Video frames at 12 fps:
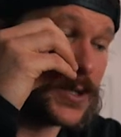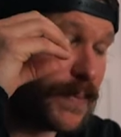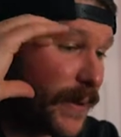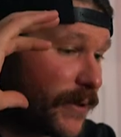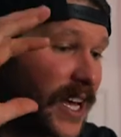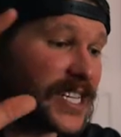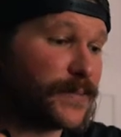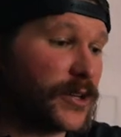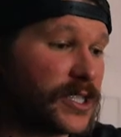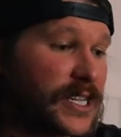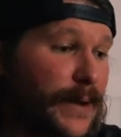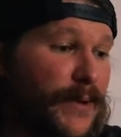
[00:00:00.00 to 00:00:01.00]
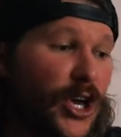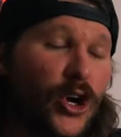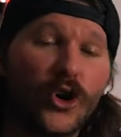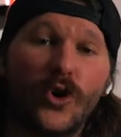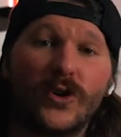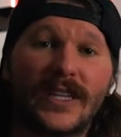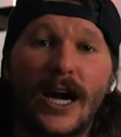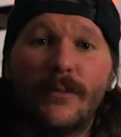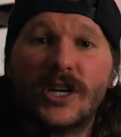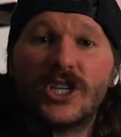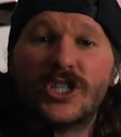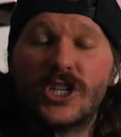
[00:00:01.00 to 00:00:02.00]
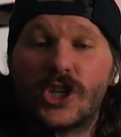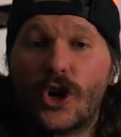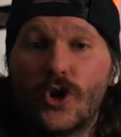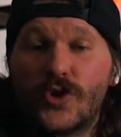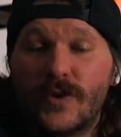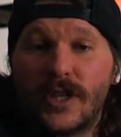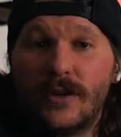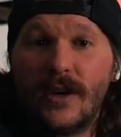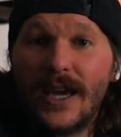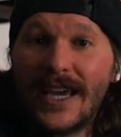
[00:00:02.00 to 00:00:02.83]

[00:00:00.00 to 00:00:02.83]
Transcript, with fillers: People ask me all the time, Colton, how much is it to coach with you?